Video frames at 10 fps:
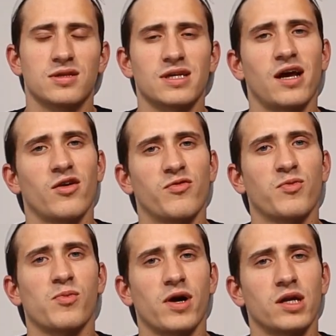This kind of
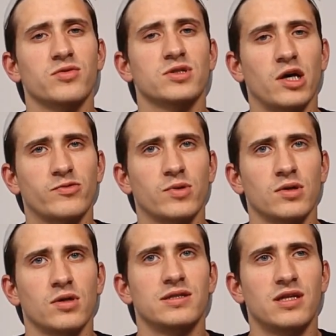proprietary
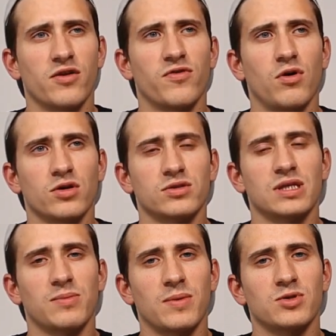software is therefore also
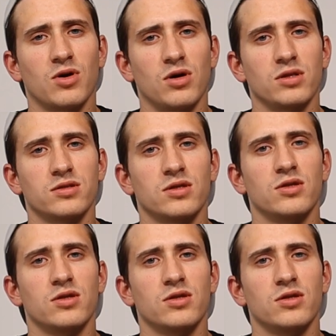sometimes called